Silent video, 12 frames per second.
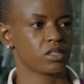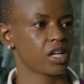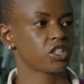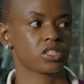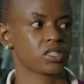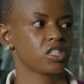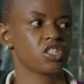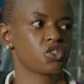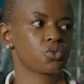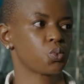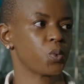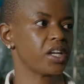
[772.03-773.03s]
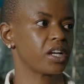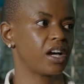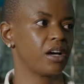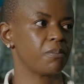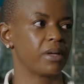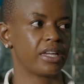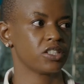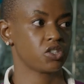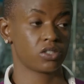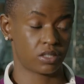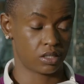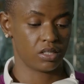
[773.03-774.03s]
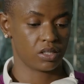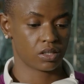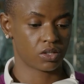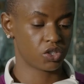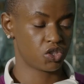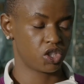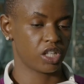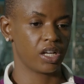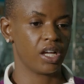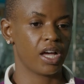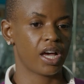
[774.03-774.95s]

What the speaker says: I didn't just wake up and just got here.